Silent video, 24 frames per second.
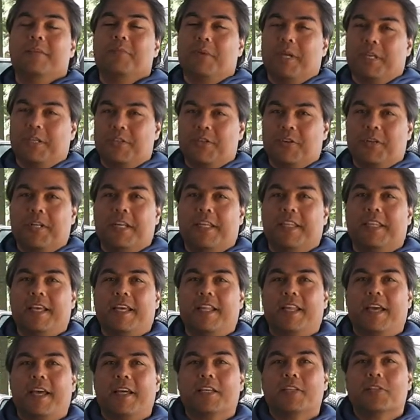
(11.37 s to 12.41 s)
Make sure and hit
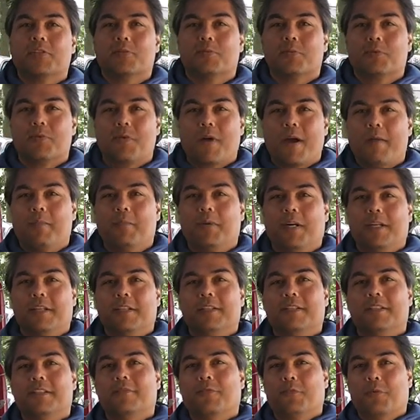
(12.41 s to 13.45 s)
that like and subscribe
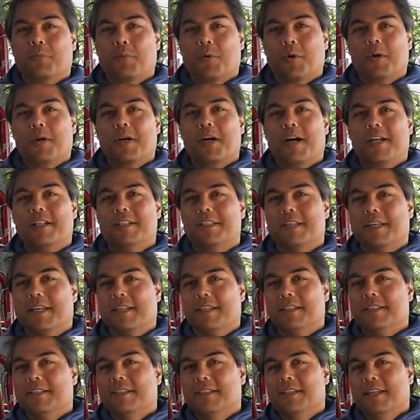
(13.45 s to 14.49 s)
button for more content.